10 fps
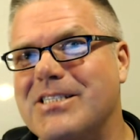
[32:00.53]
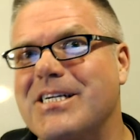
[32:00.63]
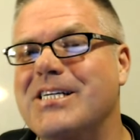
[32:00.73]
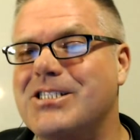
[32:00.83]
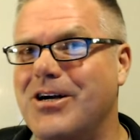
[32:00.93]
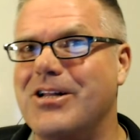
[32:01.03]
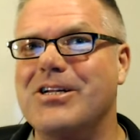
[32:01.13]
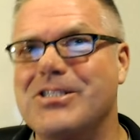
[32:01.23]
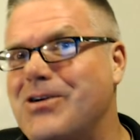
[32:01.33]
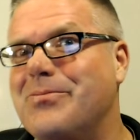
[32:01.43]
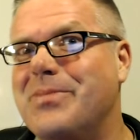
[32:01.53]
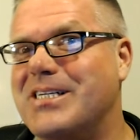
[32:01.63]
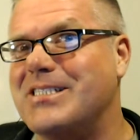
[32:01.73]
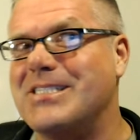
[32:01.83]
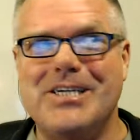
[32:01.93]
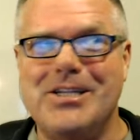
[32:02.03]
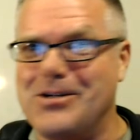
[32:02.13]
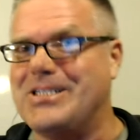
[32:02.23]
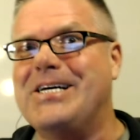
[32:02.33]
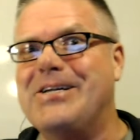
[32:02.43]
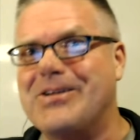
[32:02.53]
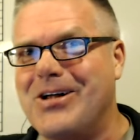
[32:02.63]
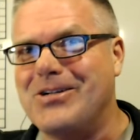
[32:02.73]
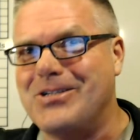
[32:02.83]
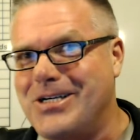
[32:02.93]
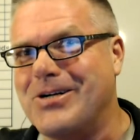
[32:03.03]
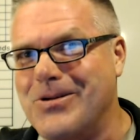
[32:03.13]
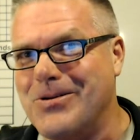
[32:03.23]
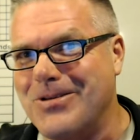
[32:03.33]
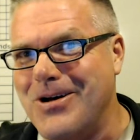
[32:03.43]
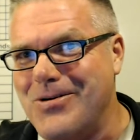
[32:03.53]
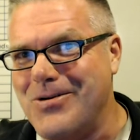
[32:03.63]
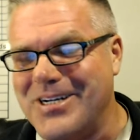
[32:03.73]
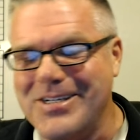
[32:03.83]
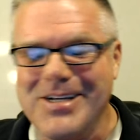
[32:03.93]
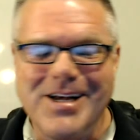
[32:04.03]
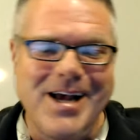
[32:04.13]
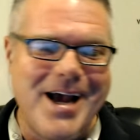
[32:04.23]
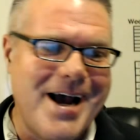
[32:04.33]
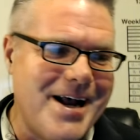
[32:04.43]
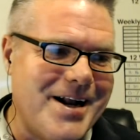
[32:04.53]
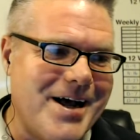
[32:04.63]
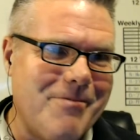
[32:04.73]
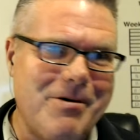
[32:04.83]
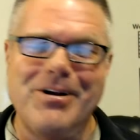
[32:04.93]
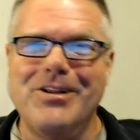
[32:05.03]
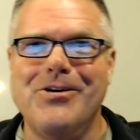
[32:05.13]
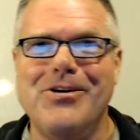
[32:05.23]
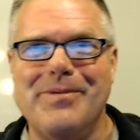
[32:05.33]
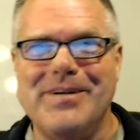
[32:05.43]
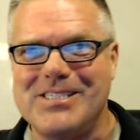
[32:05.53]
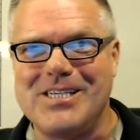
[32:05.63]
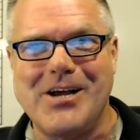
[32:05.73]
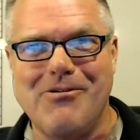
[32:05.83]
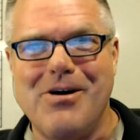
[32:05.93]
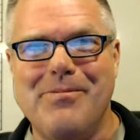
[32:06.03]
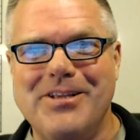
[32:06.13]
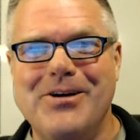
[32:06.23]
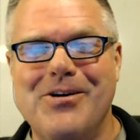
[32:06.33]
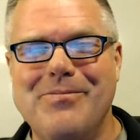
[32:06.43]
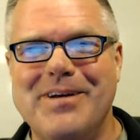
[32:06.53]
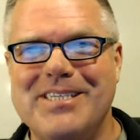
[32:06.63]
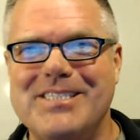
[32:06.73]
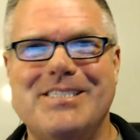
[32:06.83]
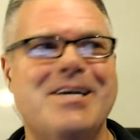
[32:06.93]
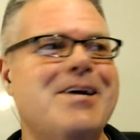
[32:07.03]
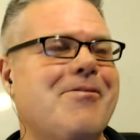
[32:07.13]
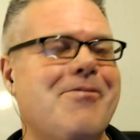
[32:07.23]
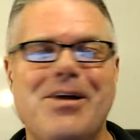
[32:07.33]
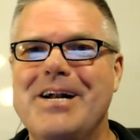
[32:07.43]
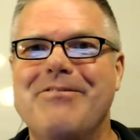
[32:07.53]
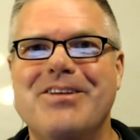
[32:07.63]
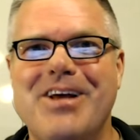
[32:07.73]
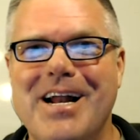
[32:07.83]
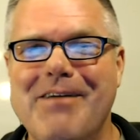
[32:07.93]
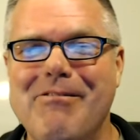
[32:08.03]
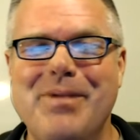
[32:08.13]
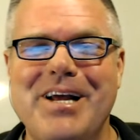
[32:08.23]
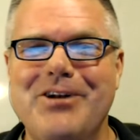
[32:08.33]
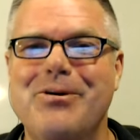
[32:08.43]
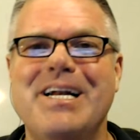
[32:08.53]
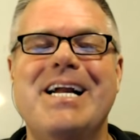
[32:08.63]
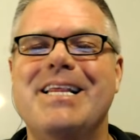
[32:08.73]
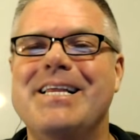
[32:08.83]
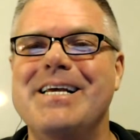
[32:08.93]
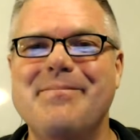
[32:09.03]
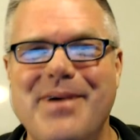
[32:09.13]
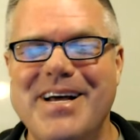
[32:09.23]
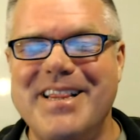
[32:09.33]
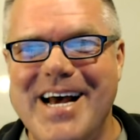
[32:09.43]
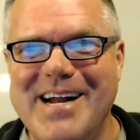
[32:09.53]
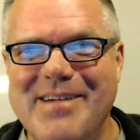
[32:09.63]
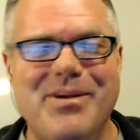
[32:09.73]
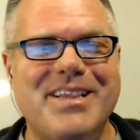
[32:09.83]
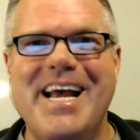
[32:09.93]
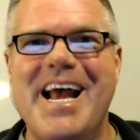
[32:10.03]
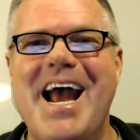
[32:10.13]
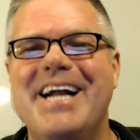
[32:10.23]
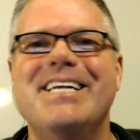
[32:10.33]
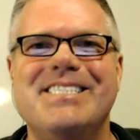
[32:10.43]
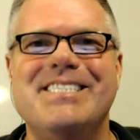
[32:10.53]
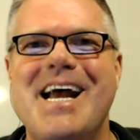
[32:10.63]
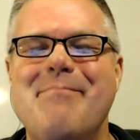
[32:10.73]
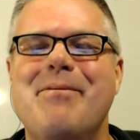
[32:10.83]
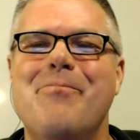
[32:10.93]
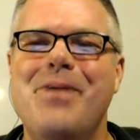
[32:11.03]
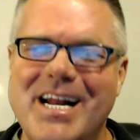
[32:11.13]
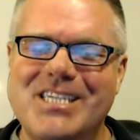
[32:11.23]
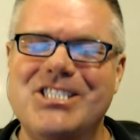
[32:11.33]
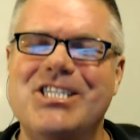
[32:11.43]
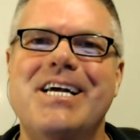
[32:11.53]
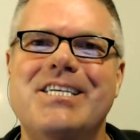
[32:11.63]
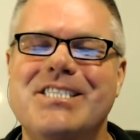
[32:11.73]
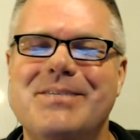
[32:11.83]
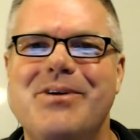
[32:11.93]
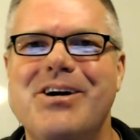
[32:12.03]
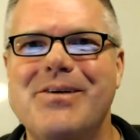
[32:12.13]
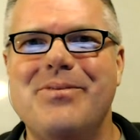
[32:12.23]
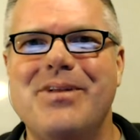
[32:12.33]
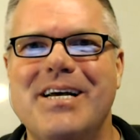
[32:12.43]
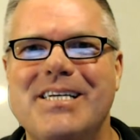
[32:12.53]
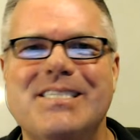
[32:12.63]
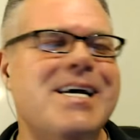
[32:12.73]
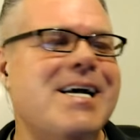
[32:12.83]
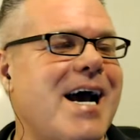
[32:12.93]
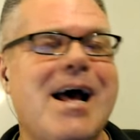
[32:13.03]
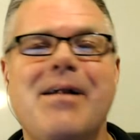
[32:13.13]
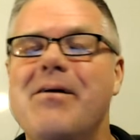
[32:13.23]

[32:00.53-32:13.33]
and he started his own business in a little town called Duncan, Oklahoma. And we were in the oil business. I grew up in the oil business. Really never thought I would be doing anything but that, but the 80s came and we had a change in the marketplace. And